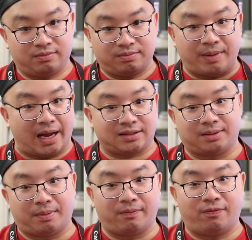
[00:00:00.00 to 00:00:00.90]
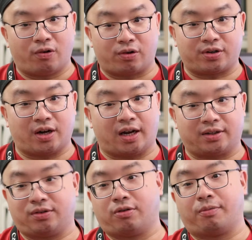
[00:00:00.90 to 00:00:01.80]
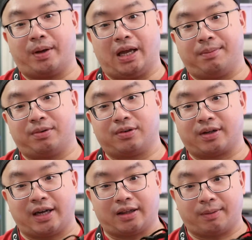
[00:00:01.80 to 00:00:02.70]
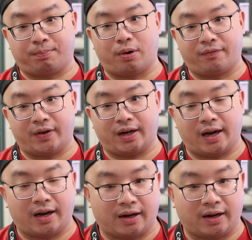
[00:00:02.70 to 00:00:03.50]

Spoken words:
maximum 4 shots, you will be able to get the perfect